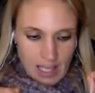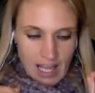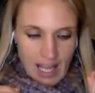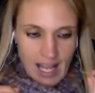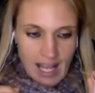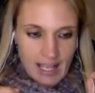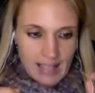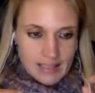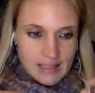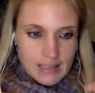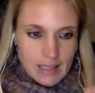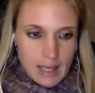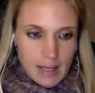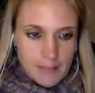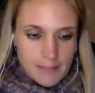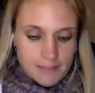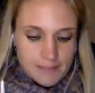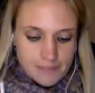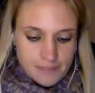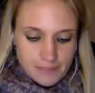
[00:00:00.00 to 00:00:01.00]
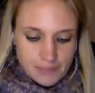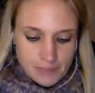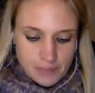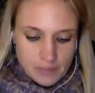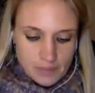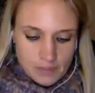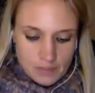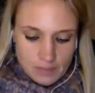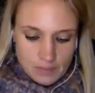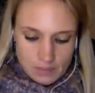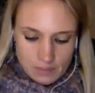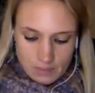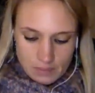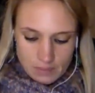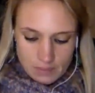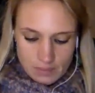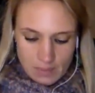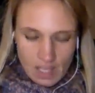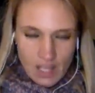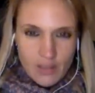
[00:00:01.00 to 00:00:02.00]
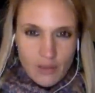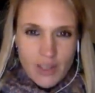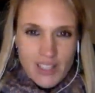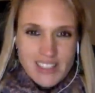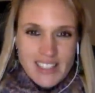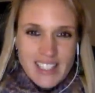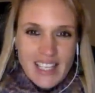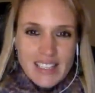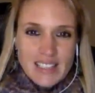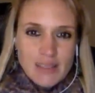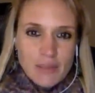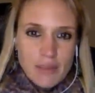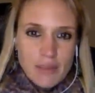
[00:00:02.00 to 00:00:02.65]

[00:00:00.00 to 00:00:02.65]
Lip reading: as otherwise it gets a